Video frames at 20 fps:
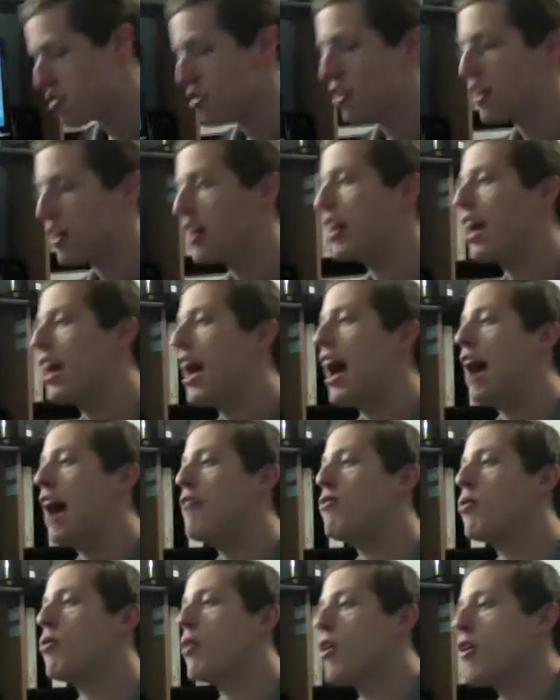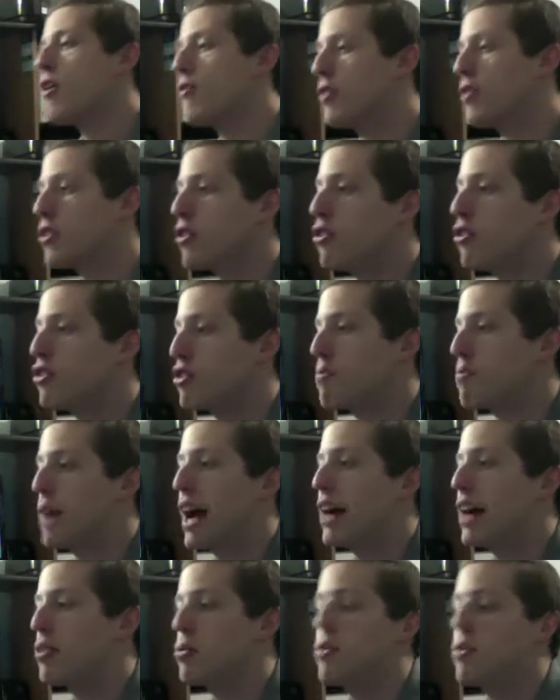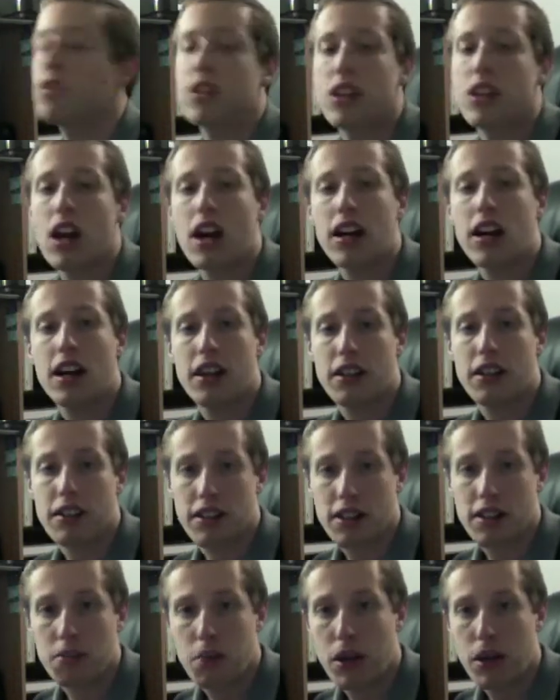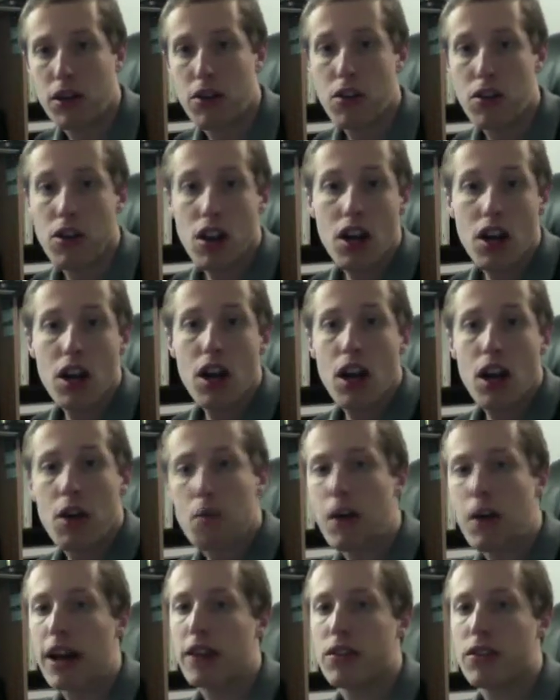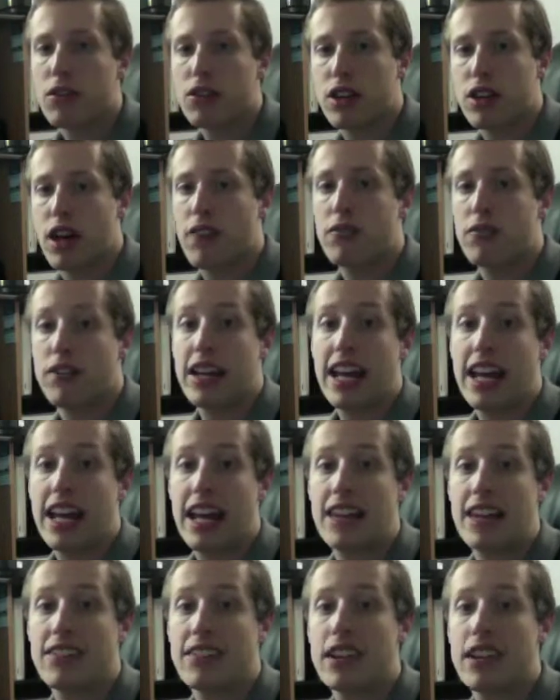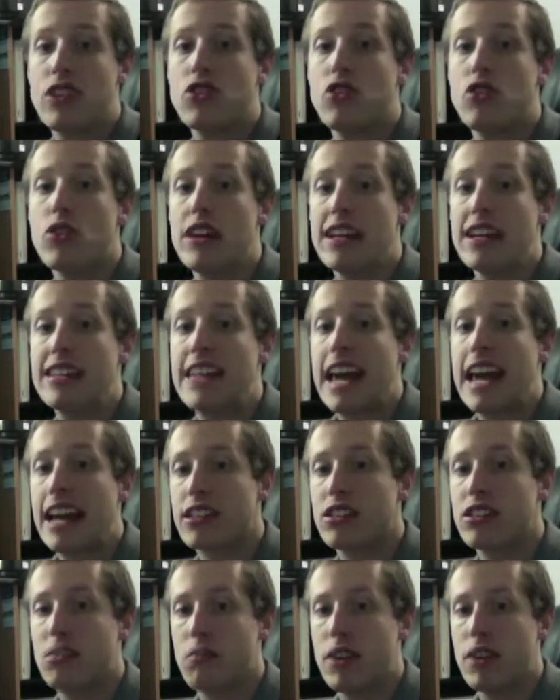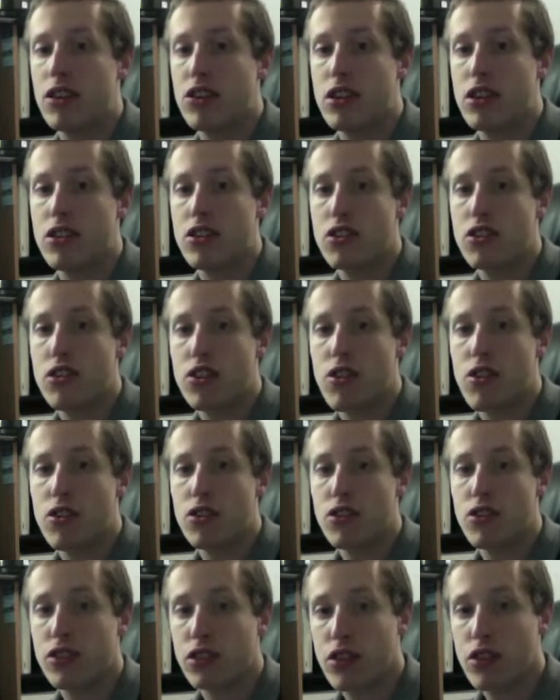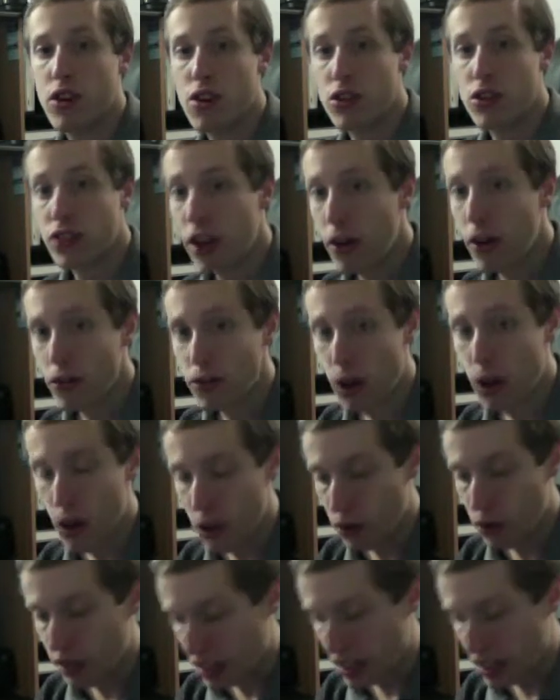you can have where if you lose your password to log on to your computer, Microsoft can send you a text message to your cell phone